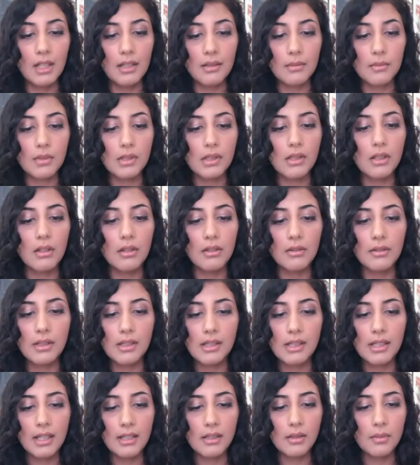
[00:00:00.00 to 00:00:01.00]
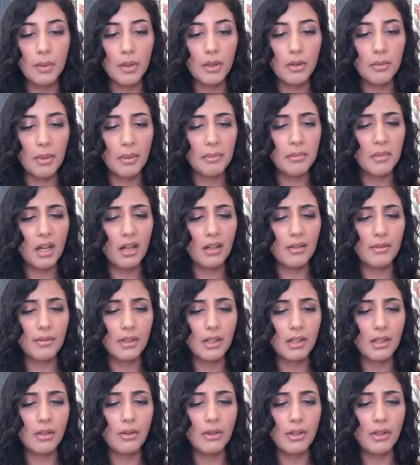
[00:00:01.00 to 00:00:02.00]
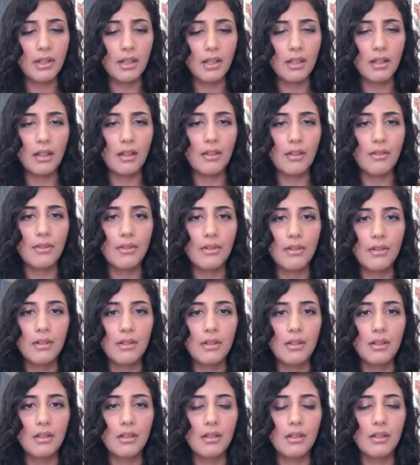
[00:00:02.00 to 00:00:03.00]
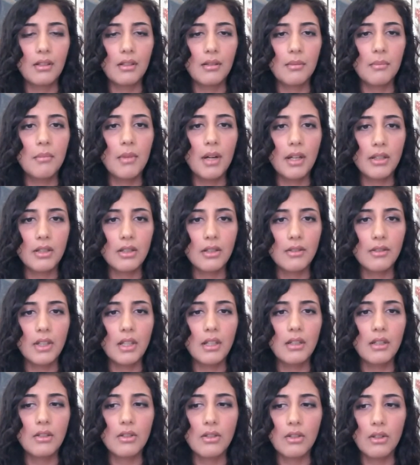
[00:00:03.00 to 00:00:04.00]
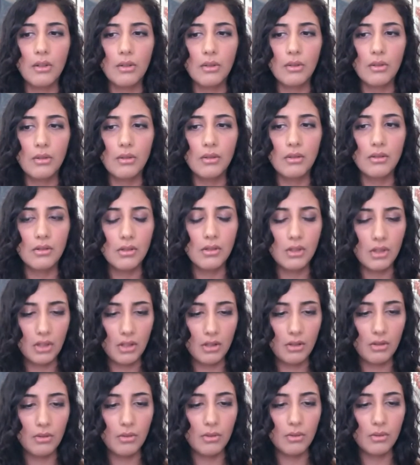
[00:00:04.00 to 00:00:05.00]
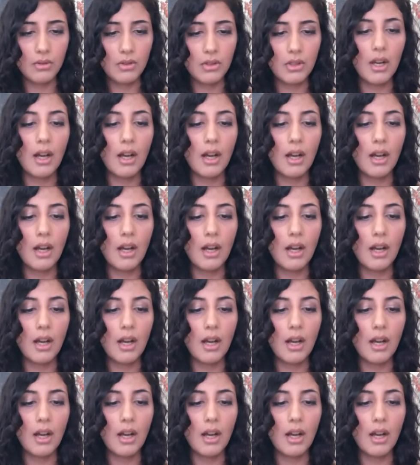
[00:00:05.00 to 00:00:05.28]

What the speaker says: Yeah, so this next poem I'm not really going to give much of an intro to.